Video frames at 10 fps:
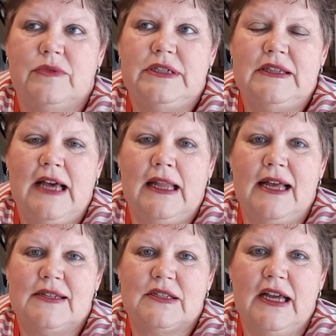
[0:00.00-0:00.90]
we did that
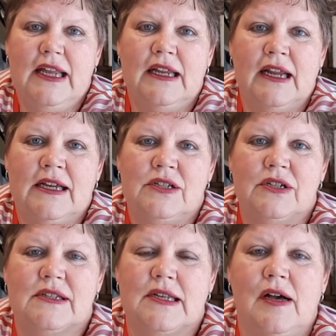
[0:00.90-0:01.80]
last night, and I
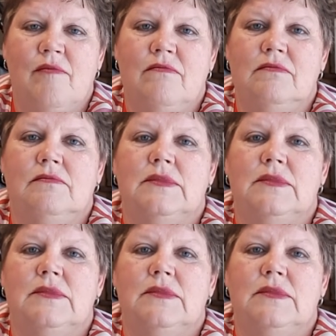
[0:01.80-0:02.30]
took some